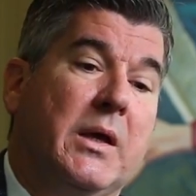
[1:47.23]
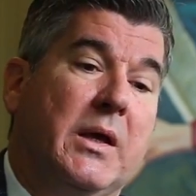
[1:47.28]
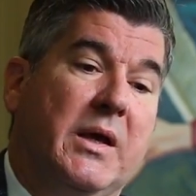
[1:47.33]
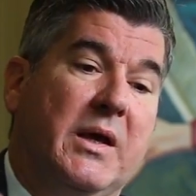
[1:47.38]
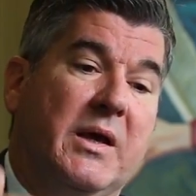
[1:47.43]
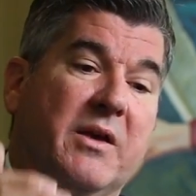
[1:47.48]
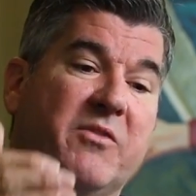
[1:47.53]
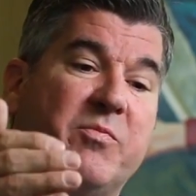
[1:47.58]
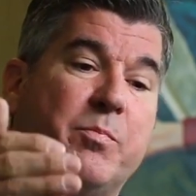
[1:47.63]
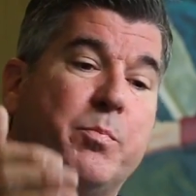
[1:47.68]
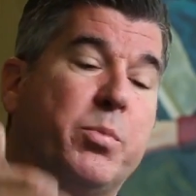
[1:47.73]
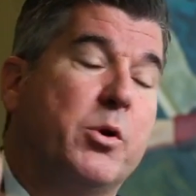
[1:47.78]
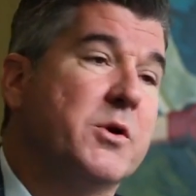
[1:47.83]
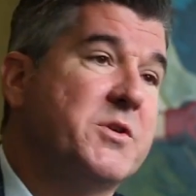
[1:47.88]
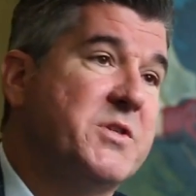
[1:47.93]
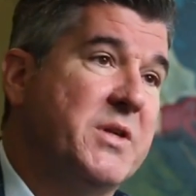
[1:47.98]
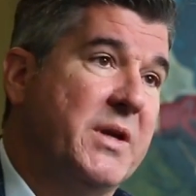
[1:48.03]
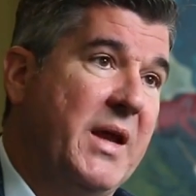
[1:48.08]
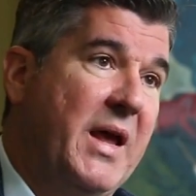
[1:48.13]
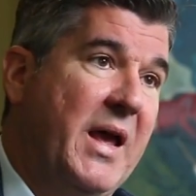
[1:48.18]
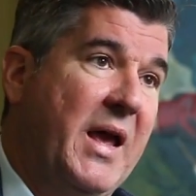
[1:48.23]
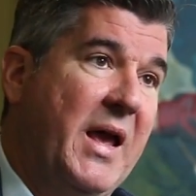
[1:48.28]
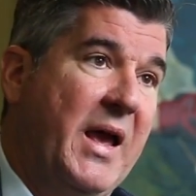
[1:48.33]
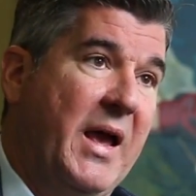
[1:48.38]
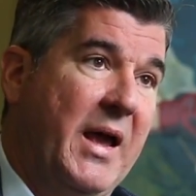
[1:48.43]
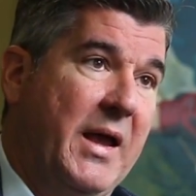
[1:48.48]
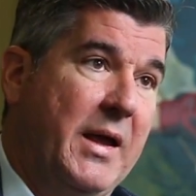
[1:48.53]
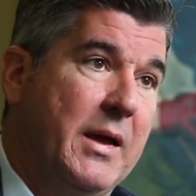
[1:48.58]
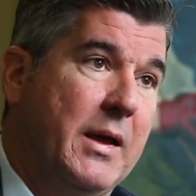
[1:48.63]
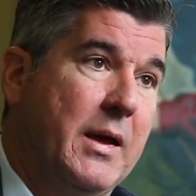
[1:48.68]
If person
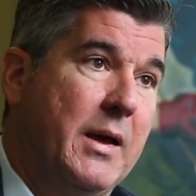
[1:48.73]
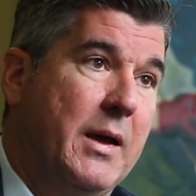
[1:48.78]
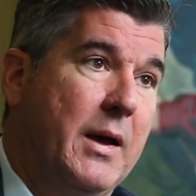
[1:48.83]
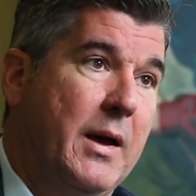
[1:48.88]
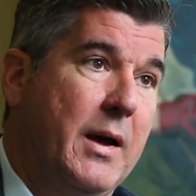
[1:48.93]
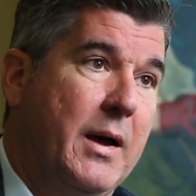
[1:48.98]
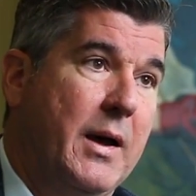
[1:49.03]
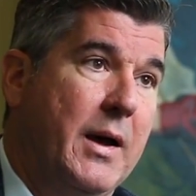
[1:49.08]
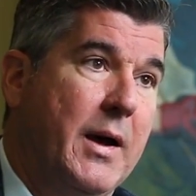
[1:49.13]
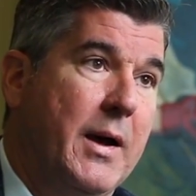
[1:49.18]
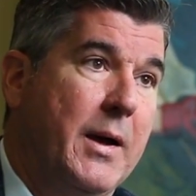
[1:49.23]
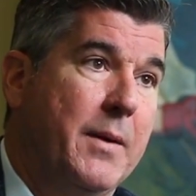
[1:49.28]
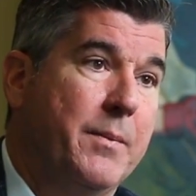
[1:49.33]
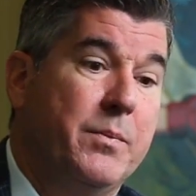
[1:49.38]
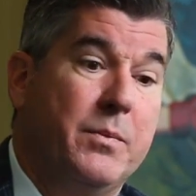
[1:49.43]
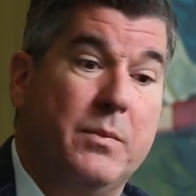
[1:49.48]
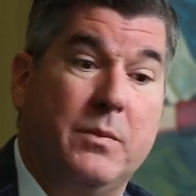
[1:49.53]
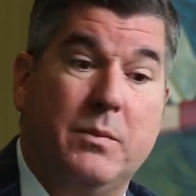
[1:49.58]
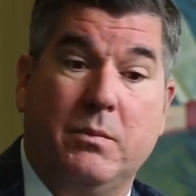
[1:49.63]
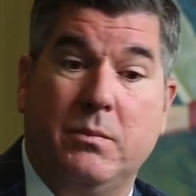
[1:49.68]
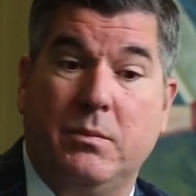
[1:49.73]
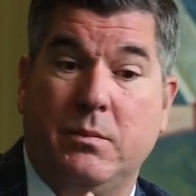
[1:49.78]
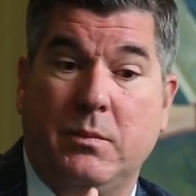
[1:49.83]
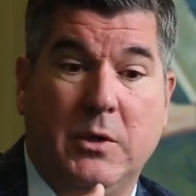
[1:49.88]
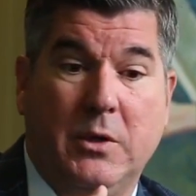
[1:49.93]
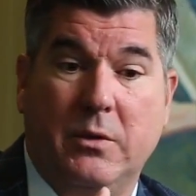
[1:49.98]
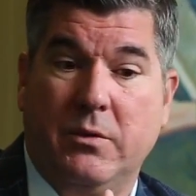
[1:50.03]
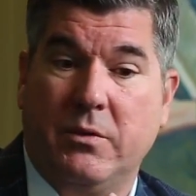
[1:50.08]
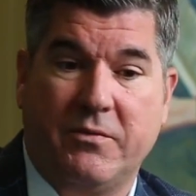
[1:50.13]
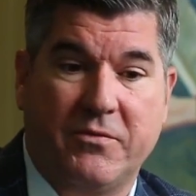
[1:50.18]
A,
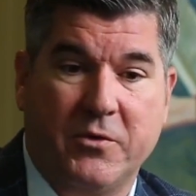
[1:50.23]
the